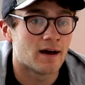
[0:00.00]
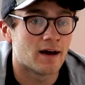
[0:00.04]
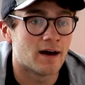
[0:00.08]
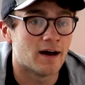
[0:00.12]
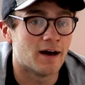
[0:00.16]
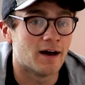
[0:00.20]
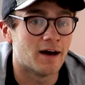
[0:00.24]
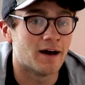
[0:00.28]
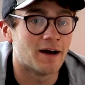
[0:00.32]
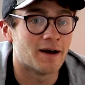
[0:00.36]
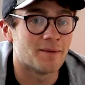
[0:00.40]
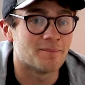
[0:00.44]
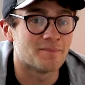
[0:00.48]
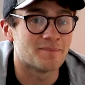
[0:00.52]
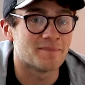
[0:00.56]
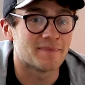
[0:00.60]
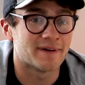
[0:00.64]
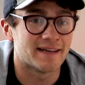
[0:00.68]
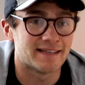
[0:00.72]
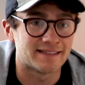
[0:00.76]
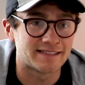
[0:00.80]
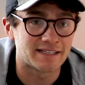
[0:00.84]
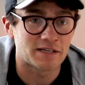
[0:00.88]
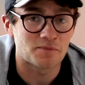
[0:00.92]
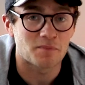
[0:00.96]

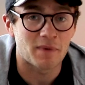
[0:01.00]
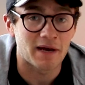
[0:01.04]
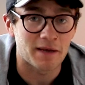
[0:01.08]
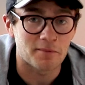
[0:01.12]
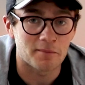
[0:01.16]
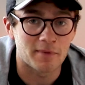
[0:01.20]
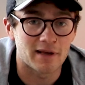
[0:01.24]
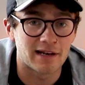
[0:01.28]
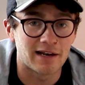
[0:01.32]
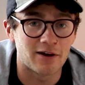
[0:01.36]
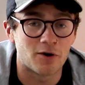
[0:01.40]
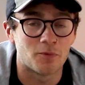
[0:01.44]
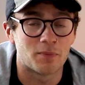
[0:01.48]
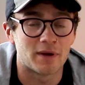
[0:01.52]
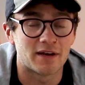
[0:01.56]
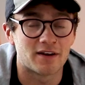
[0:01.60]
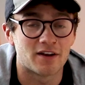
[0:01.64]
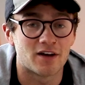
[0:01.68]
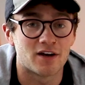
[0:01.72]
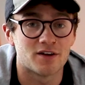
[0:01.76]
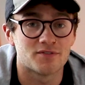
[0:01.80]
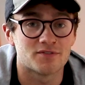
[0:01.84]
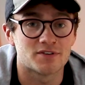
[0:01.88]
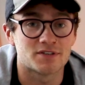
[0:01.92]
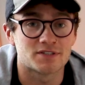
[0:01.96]
It did make me a little bit
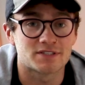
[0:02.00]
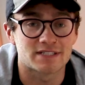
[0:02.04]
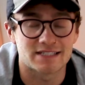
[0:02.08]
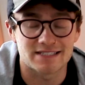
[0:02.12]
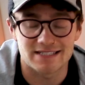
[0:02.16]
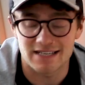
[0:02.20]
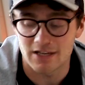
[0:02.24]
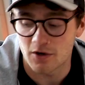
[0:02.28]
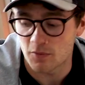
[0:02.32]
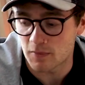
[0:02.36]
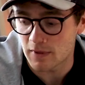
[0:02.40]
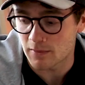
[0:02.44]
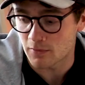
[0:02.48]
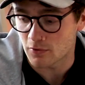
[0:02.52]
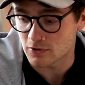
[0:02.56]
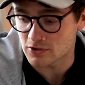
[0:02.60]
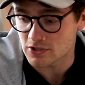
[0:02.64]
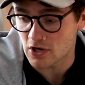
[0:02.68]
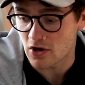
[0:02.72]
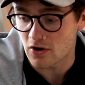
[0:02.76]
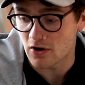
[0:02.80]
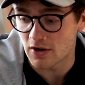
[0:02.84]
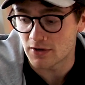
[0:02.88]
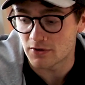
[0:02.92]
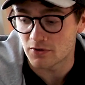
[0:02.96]
nervous. It's a little bit more
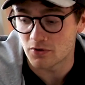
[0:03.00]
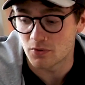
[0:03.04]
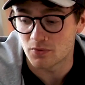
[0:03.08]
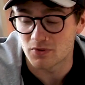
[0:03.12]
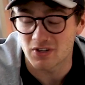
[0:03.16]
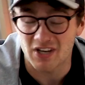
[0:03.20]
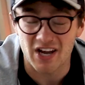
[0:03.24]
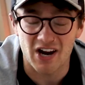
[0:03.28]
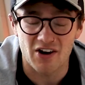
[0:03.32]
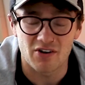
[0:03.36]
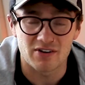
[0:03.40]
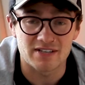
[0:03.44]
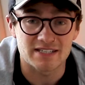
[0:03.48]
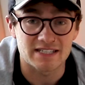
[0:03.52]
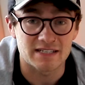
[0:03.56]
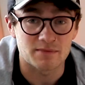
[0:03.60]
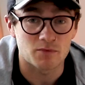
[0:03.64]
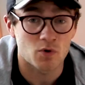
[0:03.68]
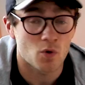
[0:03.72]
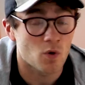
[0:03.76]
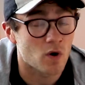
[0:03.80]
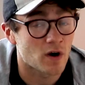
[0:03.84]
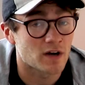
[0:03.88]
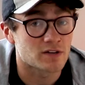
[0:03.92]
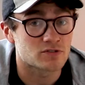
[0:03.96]
tidal and the current
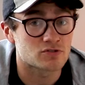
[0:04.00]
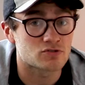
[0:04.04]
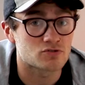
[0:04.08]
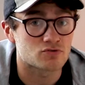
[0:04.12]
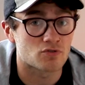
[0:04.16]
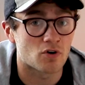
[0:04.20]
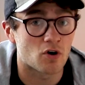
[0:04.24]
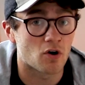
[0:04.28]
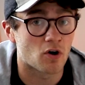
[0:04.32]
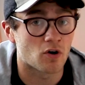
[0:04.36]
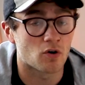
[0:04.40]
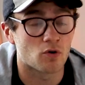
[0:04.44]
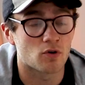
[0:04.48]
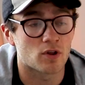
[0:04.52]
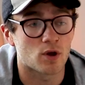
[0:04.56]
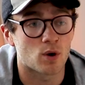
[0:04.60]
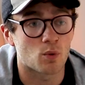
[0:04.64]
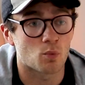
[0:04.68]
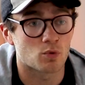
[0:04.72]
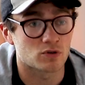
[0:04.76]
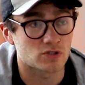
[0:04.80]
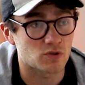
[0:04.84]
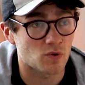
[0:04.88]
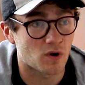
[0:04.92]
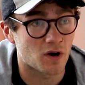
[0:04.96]
seemed quite strong, although
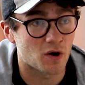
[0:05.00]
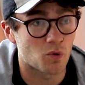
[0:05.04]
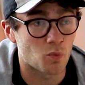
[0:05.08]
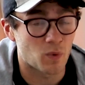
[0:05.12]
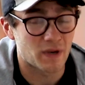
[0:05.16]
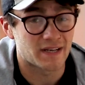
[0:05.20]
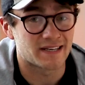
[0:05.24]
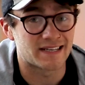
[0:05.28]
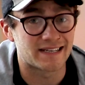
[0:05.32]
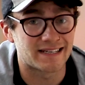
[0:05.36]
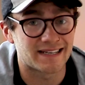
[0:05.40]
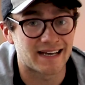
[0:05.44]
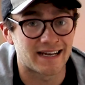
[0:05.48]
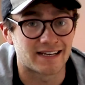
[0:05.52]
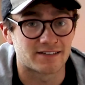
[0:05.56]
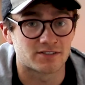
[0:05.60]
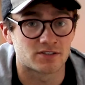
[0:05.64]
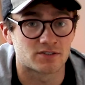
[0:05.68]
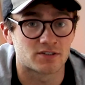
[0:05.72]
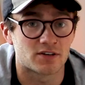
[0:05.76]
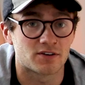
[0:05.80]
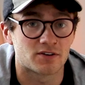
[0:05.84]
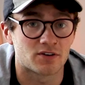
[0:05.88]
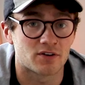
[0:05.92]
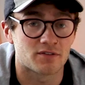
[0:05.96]
it was quite a windy day,
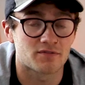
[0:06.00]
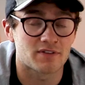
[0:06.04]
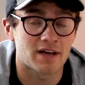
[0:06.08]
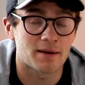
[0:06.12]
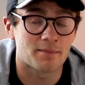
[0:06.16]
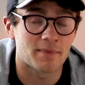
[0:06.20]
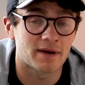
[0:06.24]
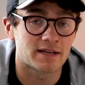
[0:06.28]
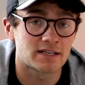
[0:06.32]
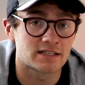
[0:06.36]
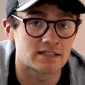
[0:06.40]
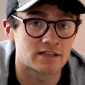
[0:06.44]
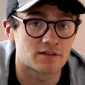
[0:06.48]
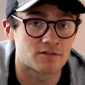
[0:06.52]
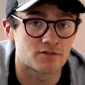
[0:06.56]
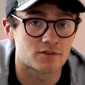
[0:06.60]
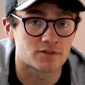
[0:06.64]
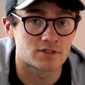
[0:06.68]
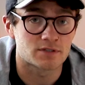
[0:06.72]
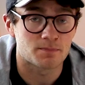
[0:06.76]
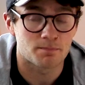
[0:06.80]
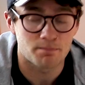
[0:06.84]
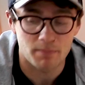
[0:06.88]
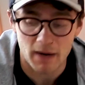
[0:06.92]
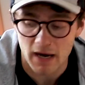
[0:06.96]
so I don't know if that made a
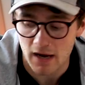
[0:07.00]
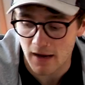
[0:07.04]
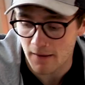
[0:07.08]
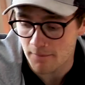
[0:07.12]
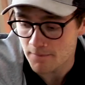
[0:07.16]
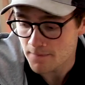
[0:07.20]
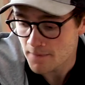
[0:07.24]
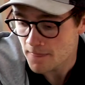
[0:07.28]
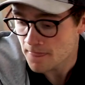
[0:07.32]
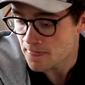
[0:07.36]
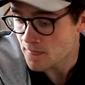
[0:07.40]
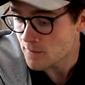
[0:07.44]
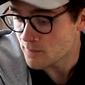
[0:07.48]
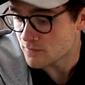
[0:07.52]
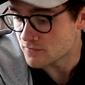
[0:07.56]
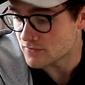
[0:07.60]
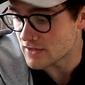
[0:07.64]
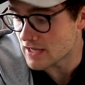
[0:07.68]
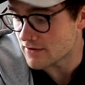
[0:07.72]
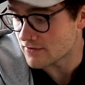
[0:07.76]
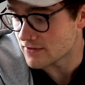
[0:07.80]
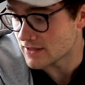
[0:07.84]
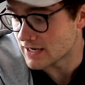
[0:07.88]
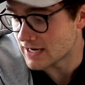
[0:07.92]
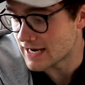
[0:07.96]
difference, but
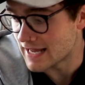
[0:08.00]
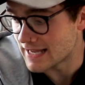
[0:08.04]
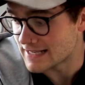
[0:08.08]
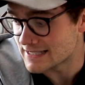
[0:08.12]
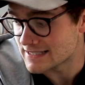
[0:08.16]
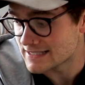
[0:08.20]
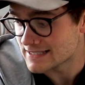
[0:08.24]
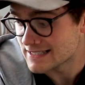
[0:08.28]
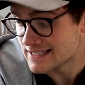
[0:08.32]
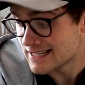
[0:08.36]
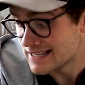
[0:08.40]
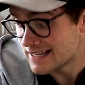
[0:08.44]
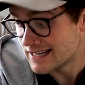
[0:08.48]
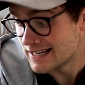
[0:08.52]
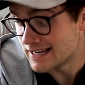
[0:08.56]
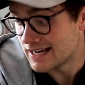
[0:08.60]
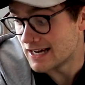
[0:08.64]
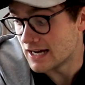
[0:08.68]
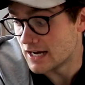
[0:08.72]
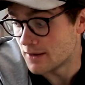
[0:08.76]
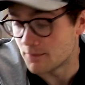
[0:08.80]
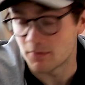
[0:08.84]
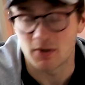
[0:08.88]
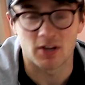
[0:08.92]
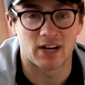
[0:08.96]
nevertheless,
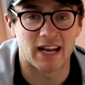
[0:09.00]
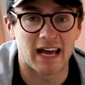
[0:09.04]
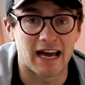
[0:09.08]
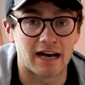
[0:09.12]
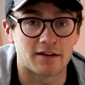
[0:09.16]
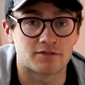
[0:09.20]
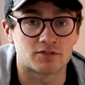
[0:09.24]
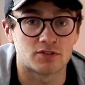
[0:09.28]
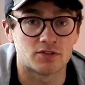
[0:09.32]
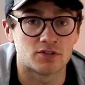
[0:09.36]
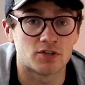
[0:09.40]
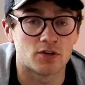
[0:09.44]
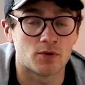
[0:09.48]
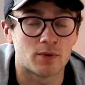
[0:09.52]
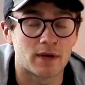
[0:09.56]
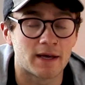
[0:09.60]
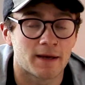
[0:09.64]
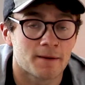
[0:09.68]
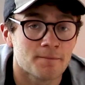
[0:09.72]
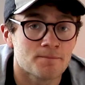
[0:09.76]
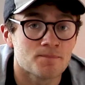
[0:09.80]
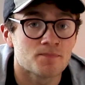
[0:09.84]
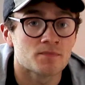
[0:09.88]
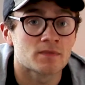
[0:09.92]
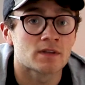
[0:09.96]
gonna have to do
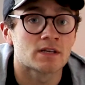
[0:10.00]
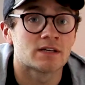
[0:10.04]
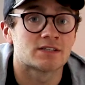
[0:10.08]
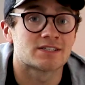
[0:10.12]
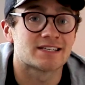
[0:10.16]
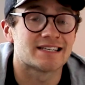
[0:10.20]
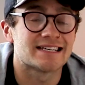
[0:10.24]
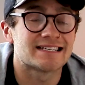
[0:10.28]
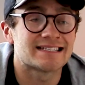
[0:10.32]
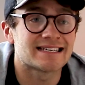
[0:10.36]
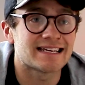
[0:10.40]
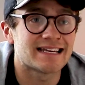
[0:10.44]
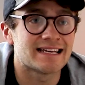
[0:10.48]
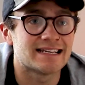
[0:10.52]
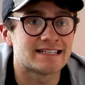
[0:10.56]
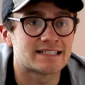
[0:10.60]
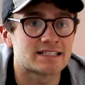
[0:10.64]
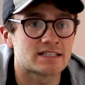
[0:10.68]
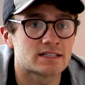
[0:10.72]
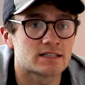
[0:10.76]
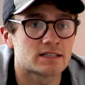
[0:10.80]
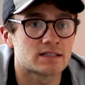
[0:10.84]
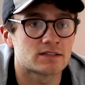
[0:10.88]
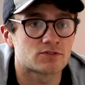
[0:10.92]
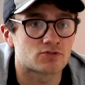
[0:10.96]
it. So this
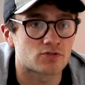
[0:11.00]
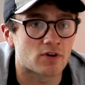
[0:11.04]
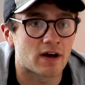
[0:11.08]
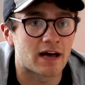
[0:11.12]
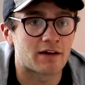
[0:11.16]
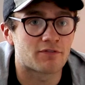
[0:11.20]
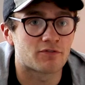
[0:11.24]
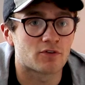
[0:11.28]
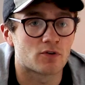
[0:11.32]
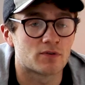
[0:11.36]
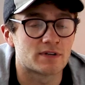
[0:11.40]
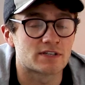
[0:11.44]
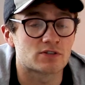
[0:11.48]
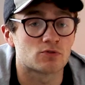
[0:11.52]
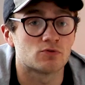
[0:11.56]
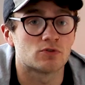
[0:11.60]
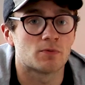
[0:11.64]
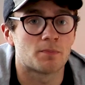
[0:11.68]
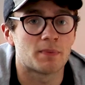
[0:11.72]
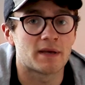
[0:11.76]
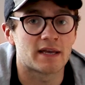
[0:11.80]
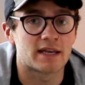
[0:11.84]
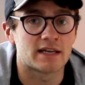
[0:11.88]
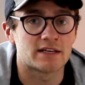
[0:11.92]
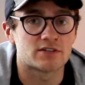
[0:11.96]
is triathlon, it's called
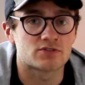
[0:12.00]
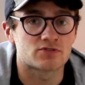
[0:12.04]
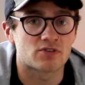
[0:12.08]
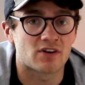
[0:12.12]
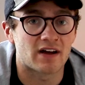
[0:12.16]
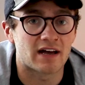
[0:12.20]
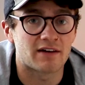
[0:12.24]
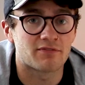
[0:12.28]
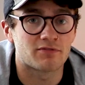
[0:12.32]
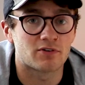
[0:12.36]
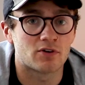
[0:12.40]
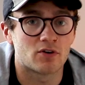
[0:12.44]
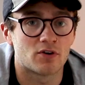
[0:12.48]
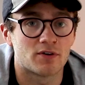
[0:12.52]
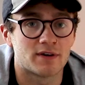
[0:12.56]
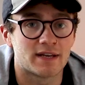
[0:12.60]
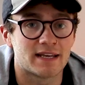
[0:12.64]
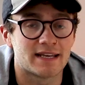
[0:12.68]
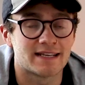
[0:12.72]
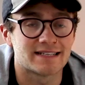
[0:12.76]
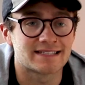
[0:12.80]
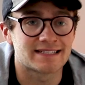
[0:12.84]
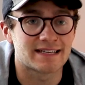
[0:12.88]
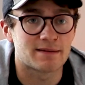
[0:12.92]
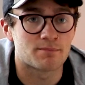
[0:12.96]
the Big East Triathlon.
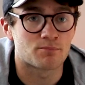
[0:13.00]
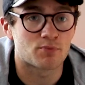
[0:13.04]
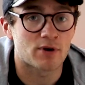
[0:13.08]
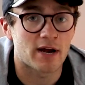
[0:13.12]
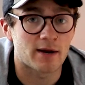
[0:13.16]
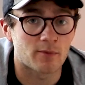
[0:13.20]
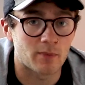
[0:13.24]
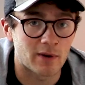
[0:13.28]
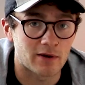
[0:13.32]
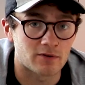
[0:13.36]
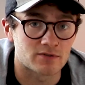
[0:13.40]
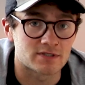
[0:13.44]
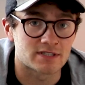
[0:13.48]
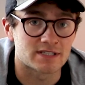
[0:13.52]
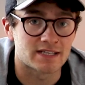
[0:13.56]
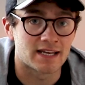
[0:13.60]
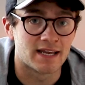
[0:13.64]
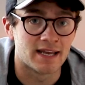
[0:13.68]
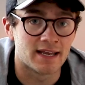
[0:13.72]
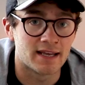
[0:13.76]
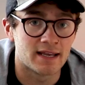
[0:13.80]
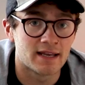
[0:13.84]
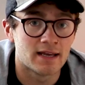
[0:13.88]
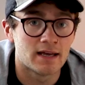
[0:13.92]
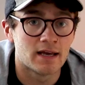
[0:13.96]
It's in
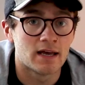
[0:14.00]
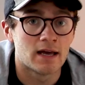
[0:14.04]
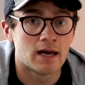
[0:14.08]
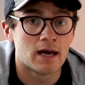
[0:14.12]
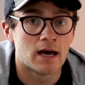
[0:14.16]
Bradwell-on-Sea.